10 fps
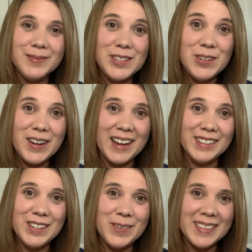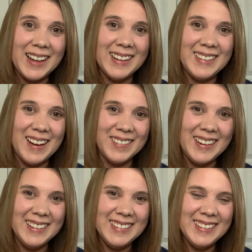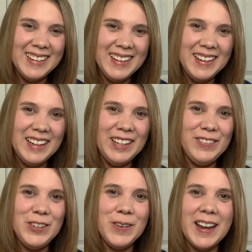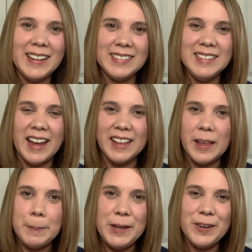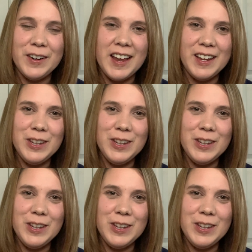Do you guys know what that sound is? If you guessed dial-up internet,